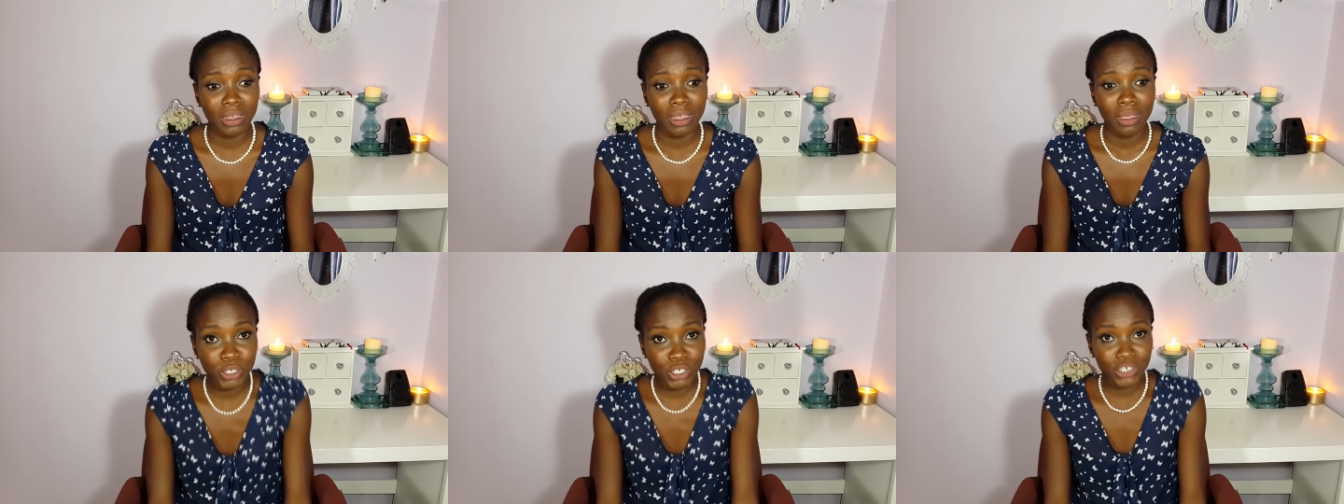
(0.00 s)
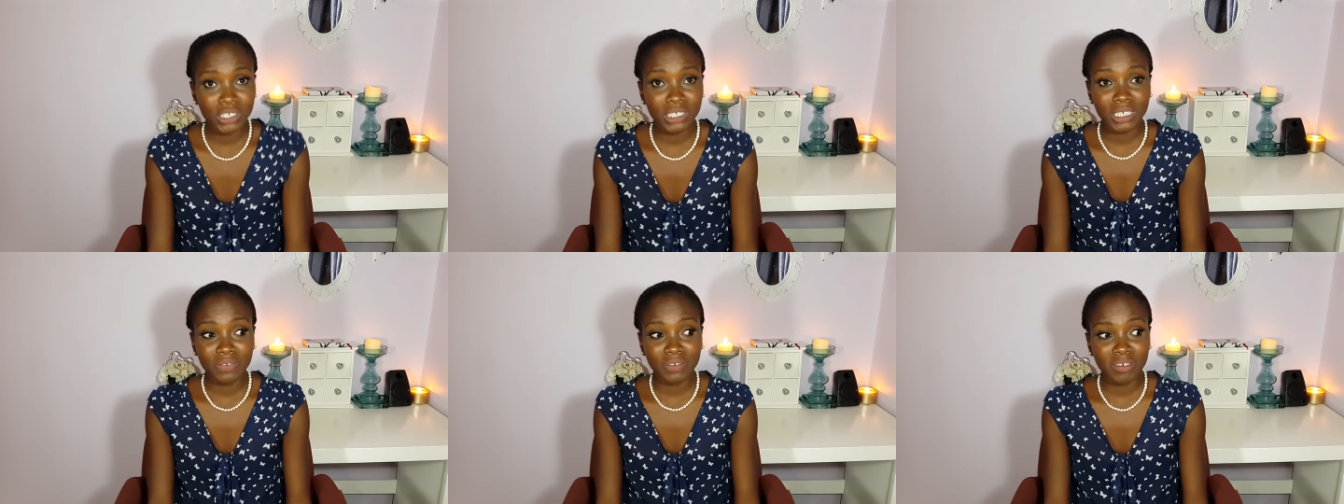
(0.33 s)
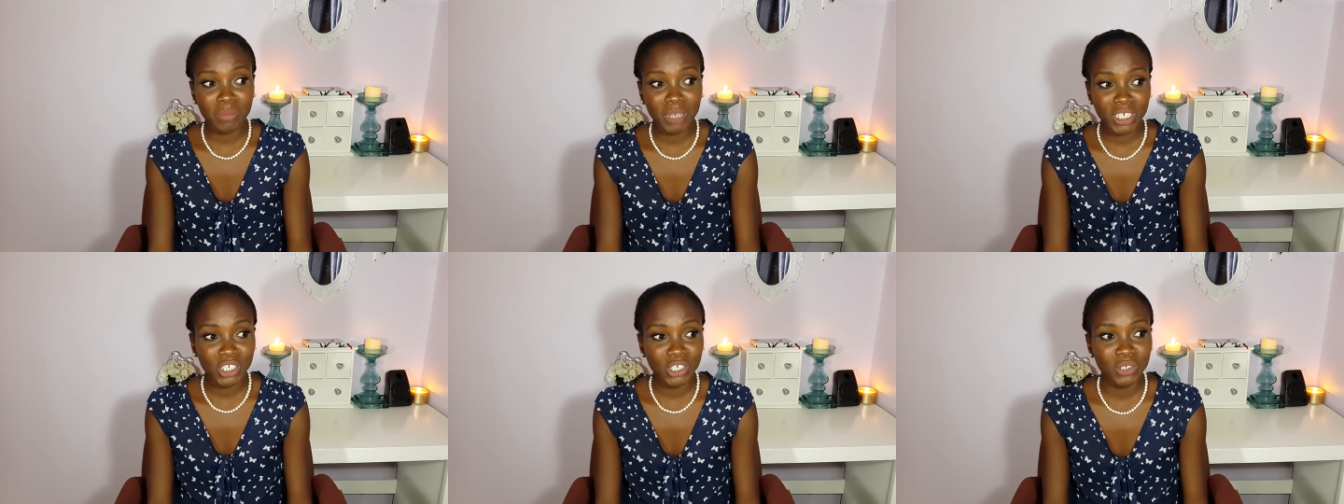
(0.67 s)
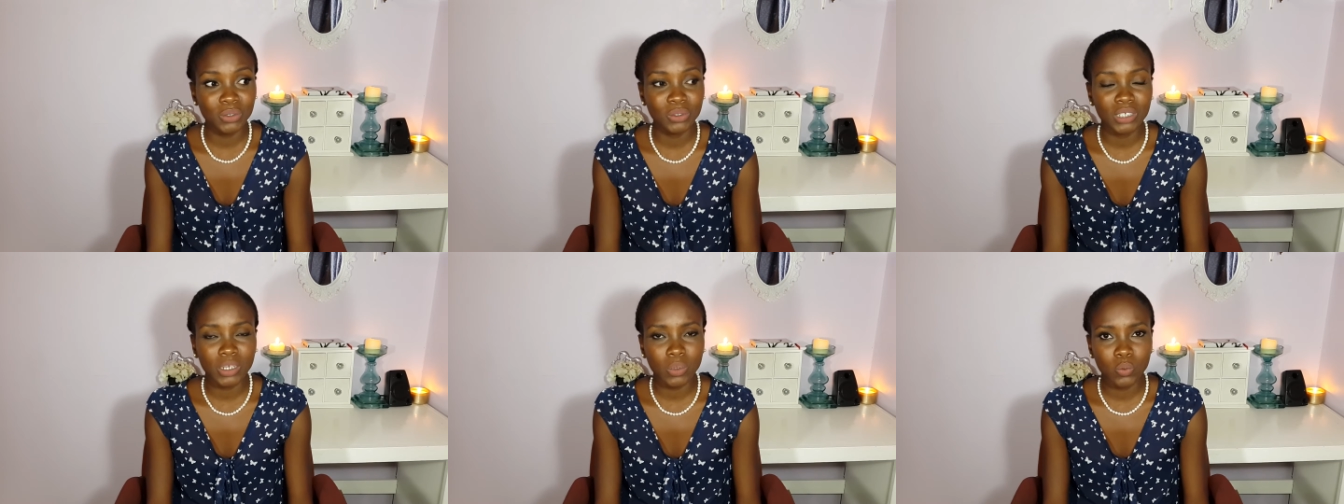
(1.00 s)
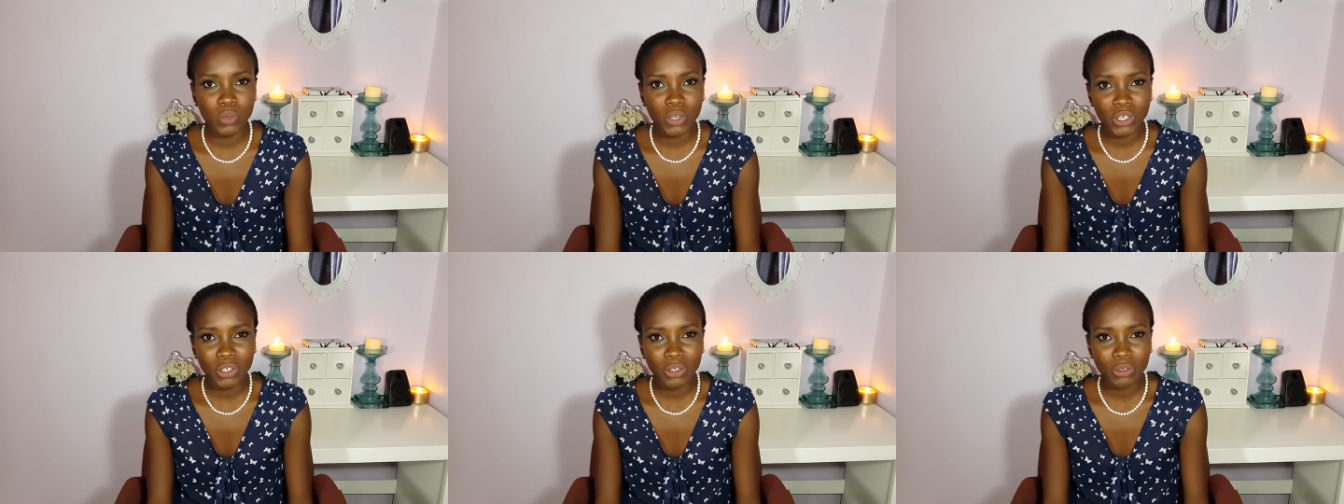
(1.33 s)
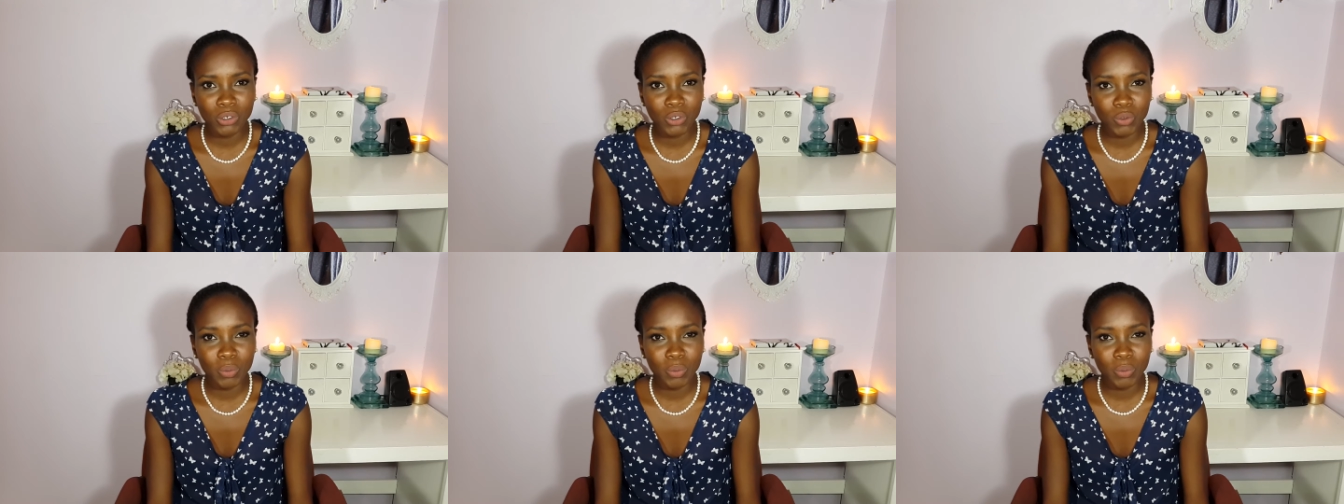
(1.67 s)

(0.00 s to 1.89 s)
Put yourself in my shoes. Like, what do you do?